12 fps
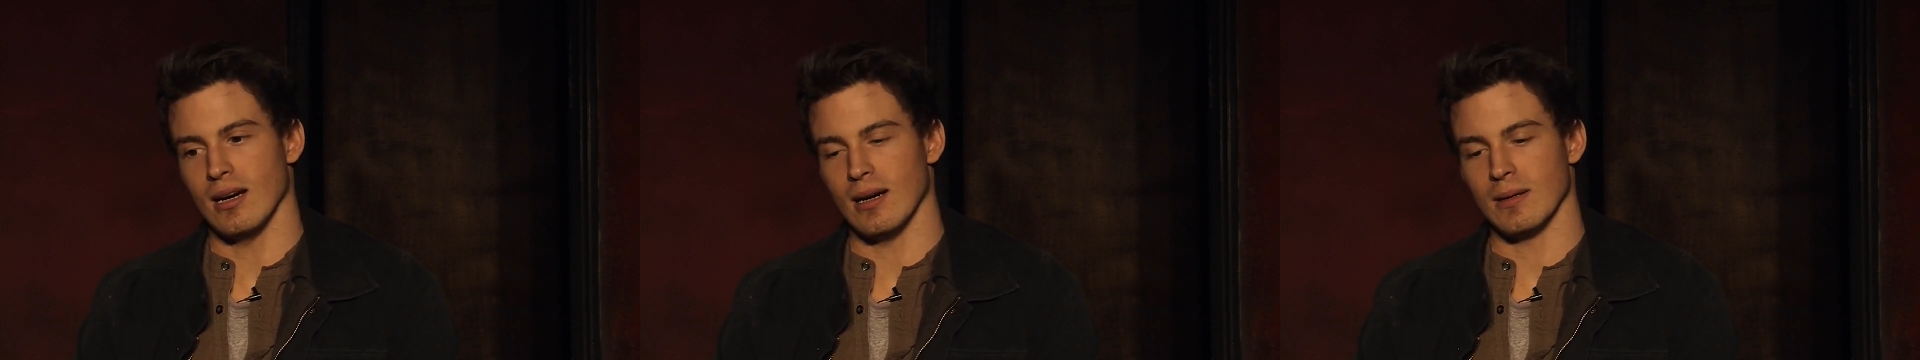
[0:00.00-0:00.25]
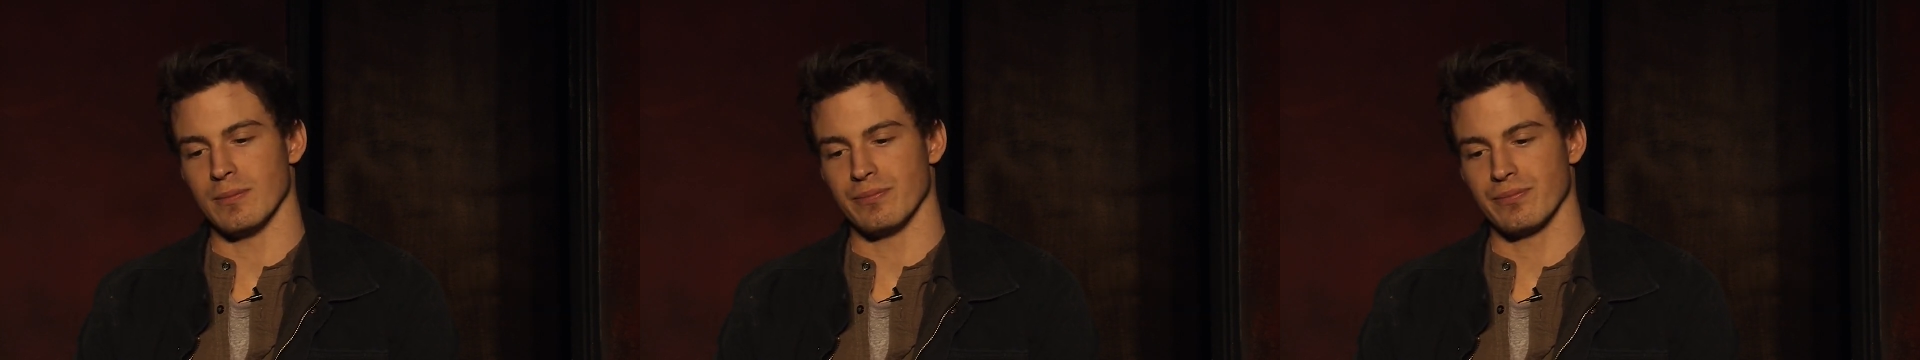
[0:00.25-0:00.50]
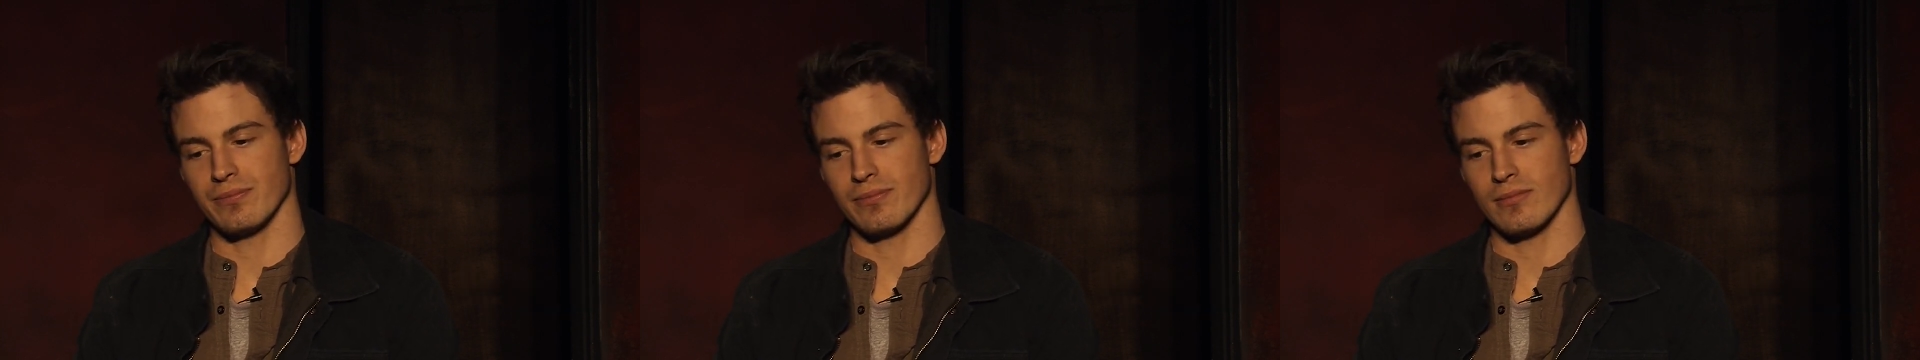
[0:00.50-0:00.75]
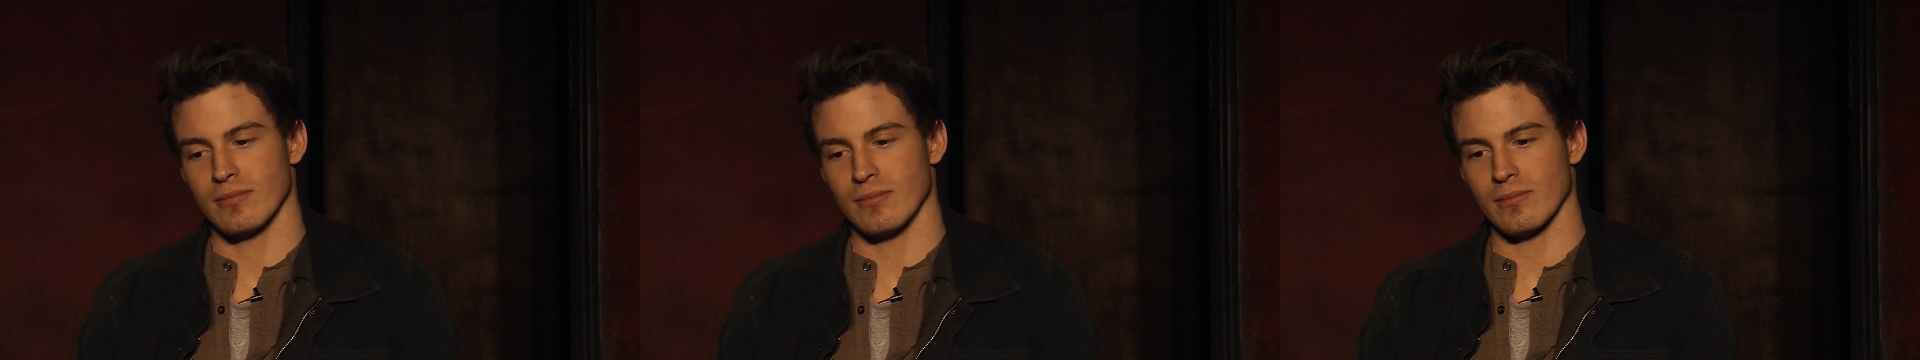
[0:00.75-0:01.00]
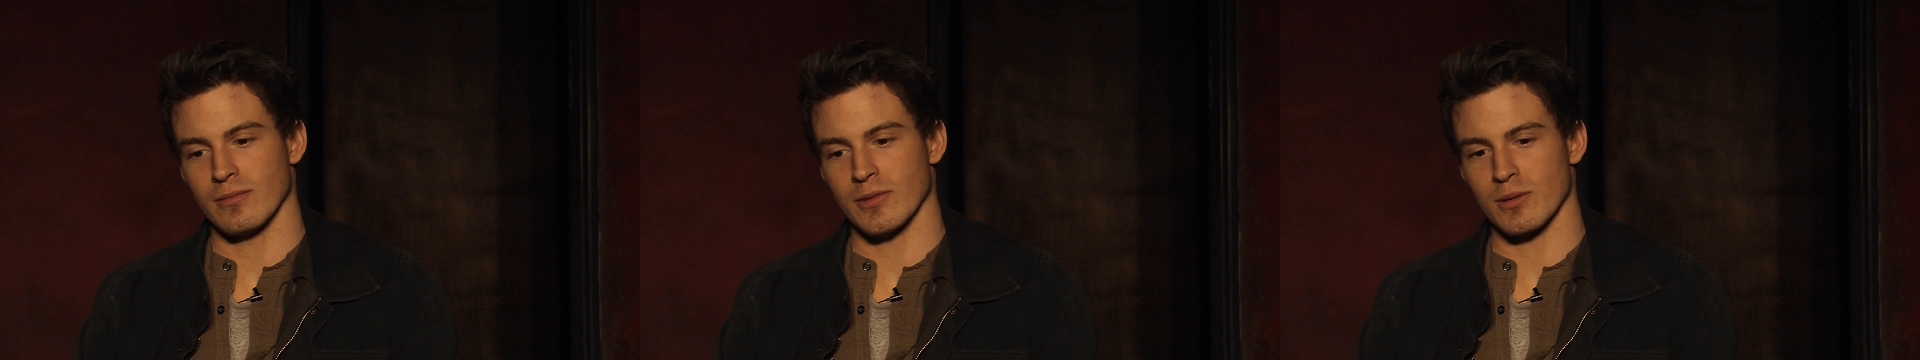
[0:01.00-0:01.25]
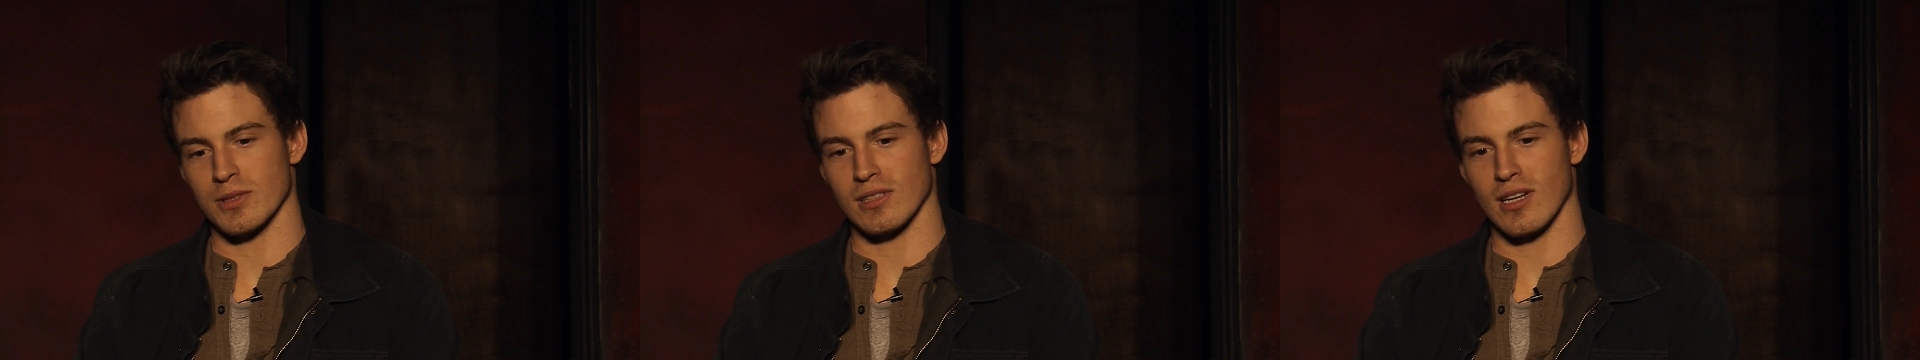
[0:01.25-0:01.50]

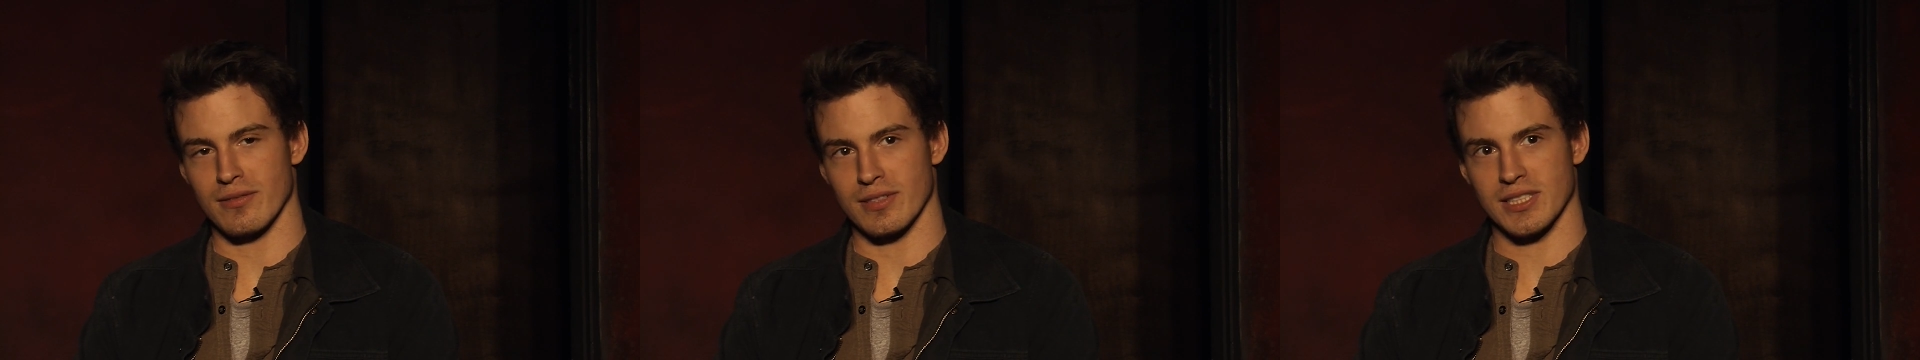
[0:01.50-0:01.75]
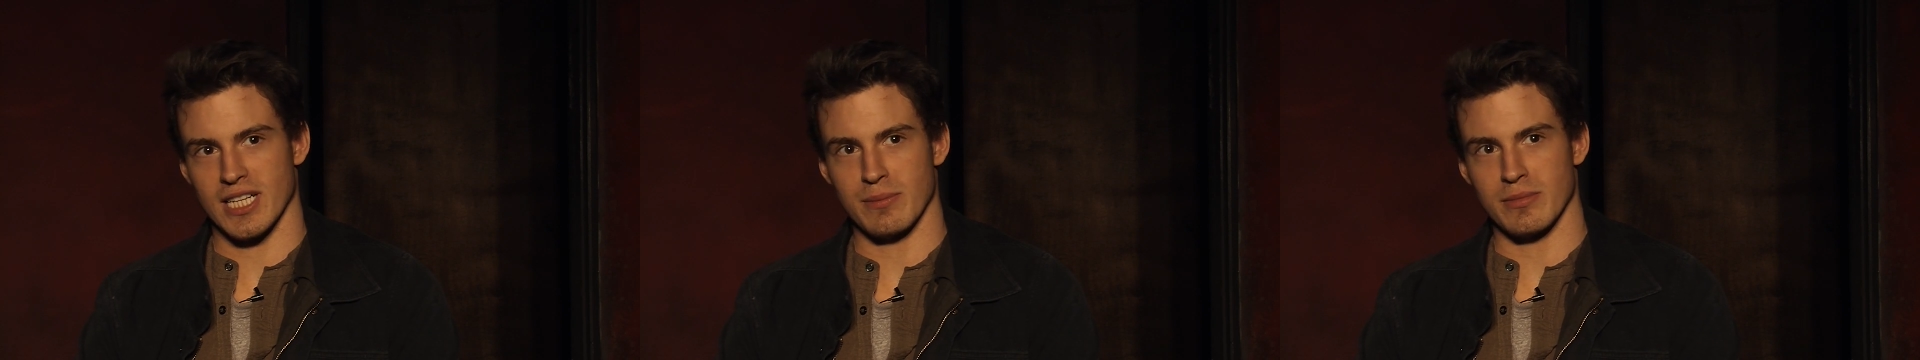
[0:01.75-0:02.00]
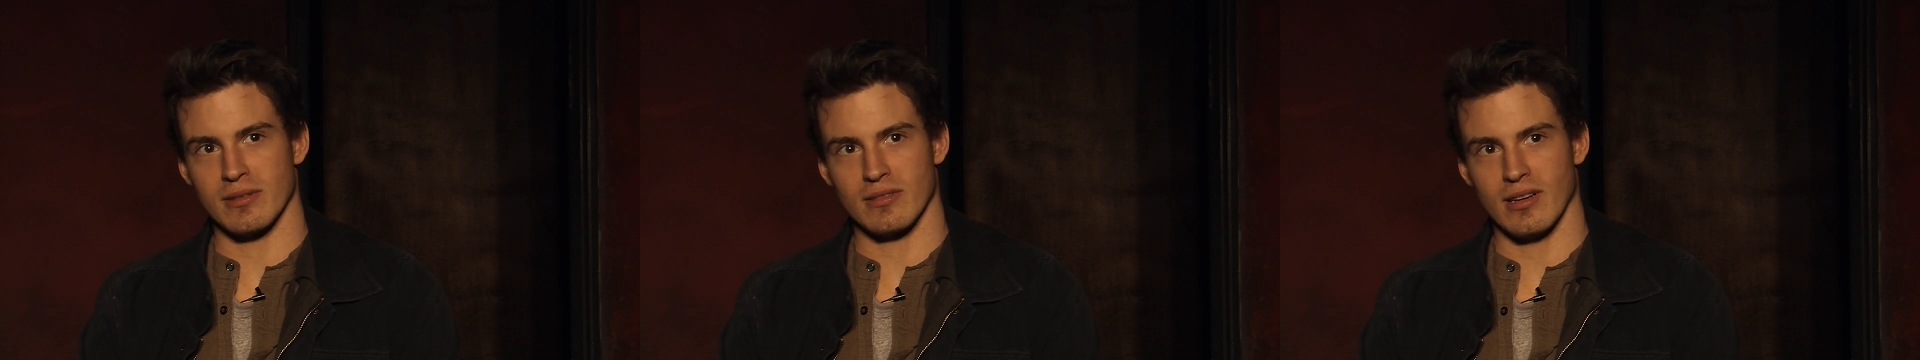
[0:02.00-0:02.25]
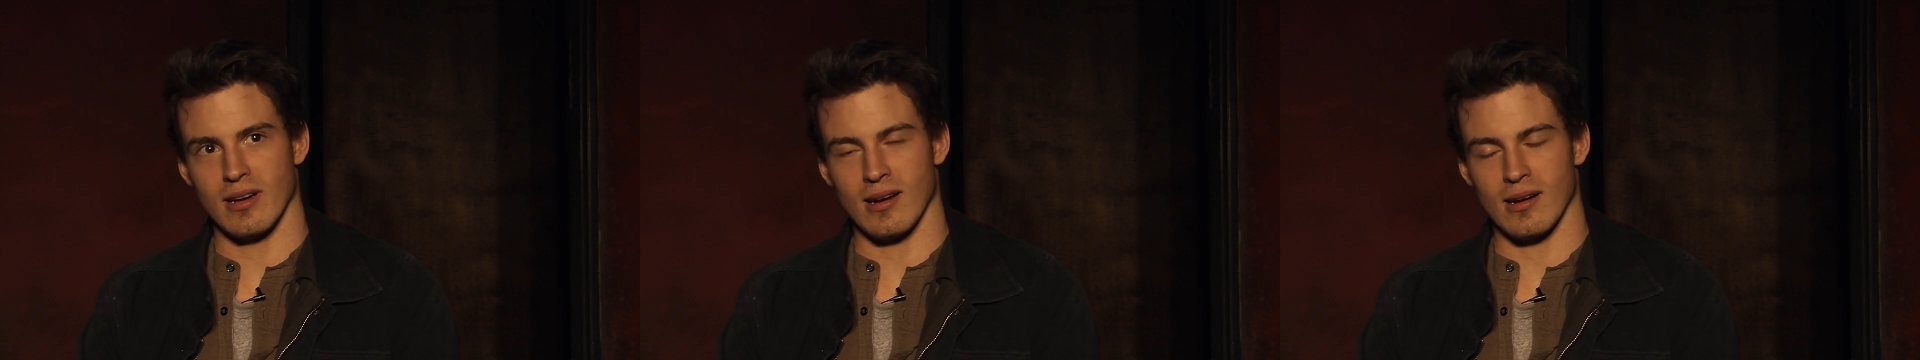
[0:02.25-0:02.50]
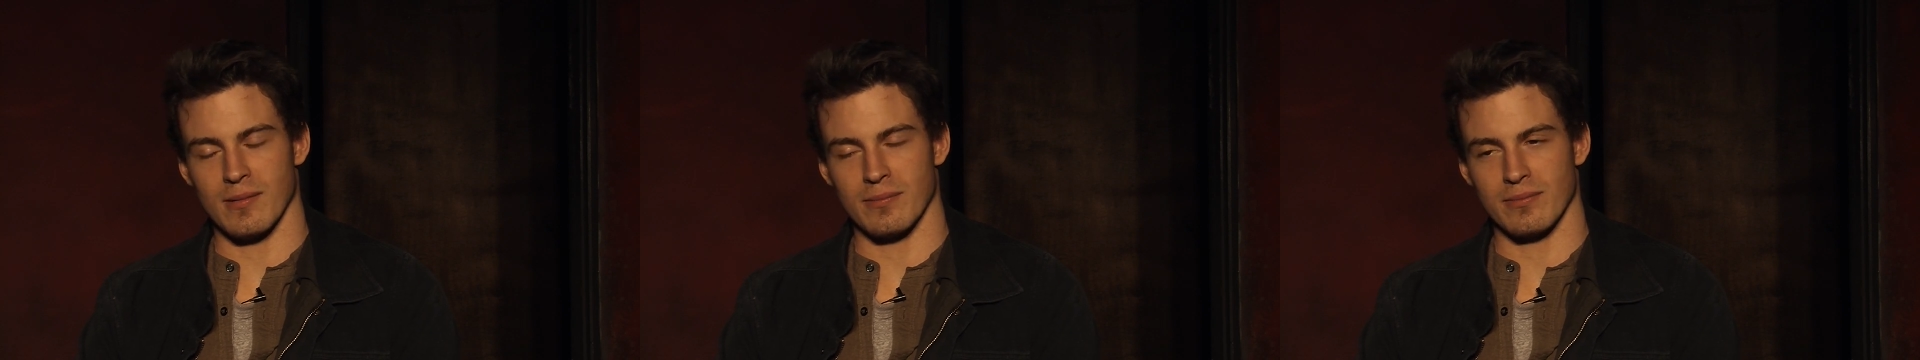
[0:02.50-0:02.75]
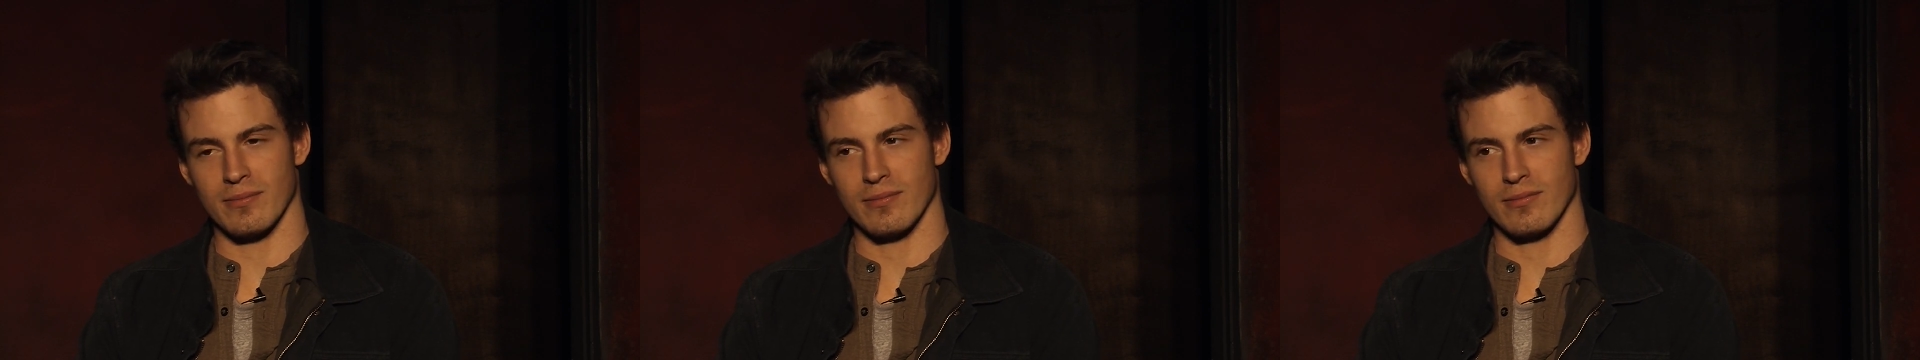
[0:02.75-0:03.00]
There was a lot of excitement
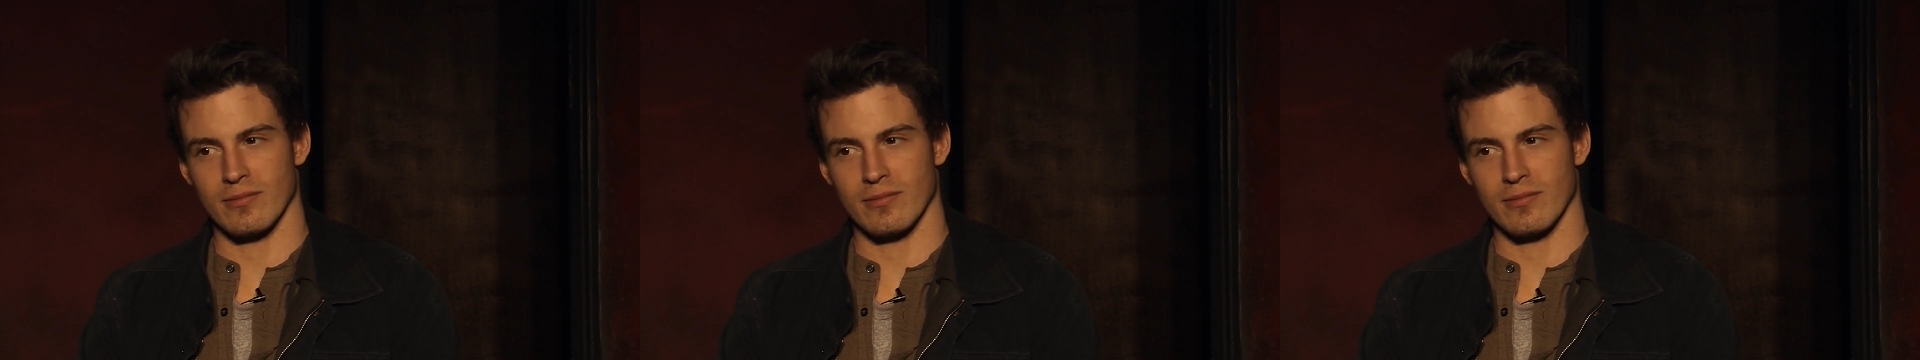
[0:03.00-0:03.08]
when